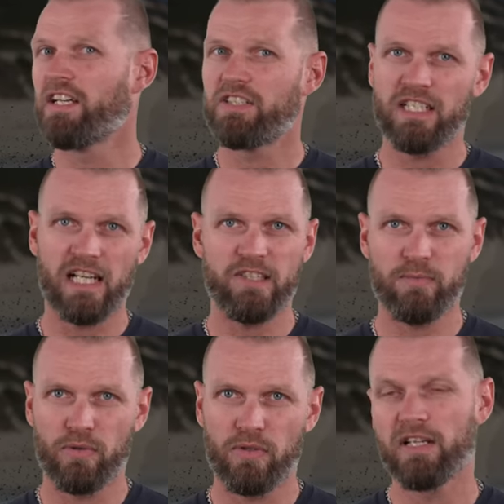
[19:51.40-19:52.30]
GR
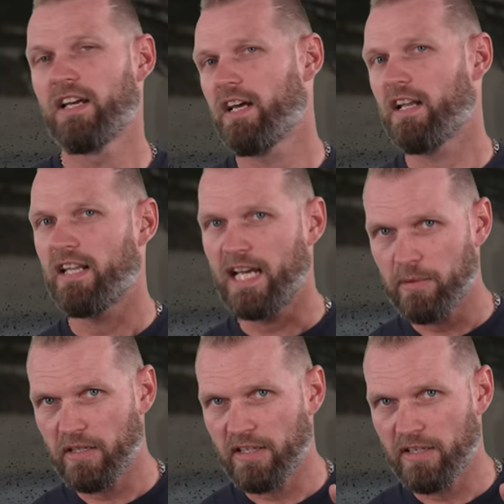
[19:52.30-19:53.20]
Sport
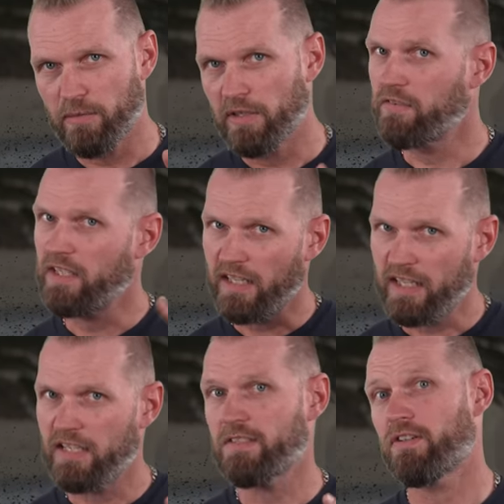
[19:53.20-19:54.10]
labeling it with
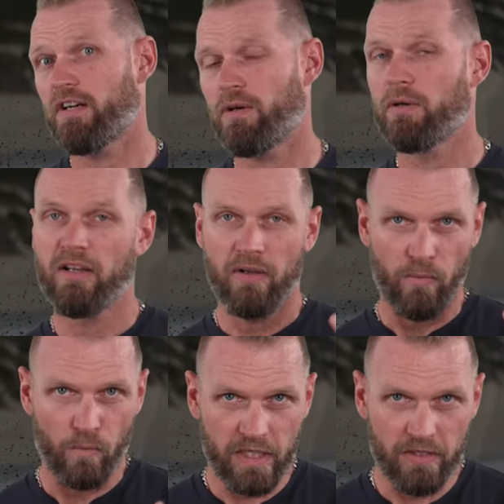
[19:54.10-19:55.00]
Dakar style
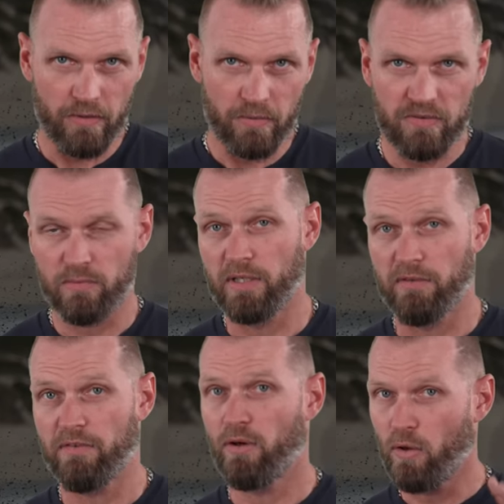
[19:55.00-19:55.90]
wheels
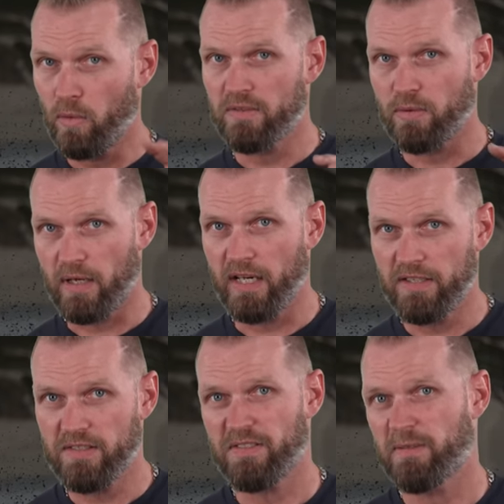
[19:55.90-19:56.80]
with all
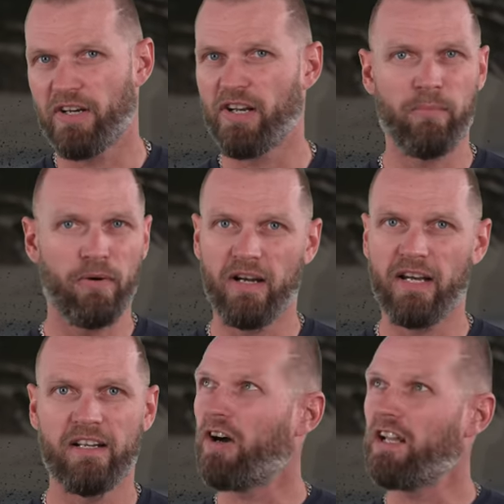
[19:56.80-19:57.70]
terrains, I don't buy
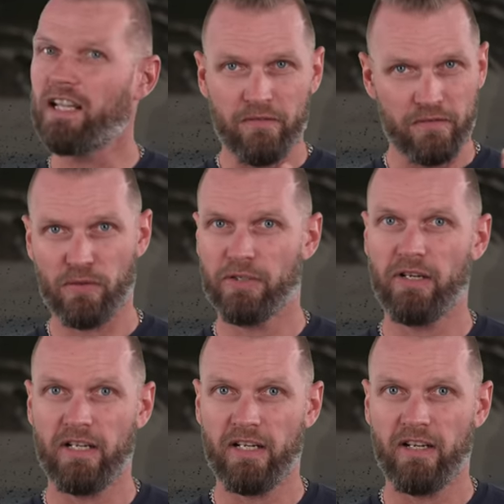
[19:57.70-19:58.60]
it. I love
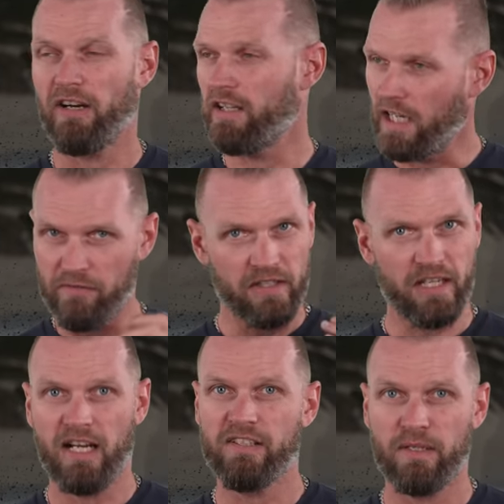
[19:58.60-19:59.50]
Toyota, I love the
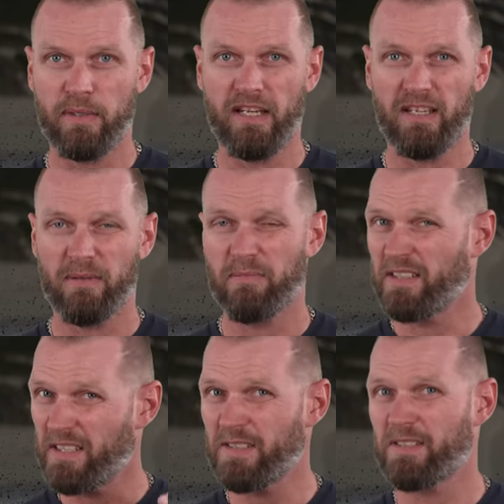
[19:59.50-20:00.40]
cars they make,
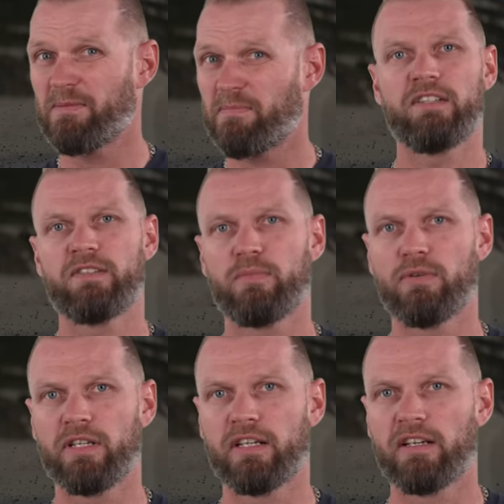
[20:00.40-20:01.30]
but this is disappointing.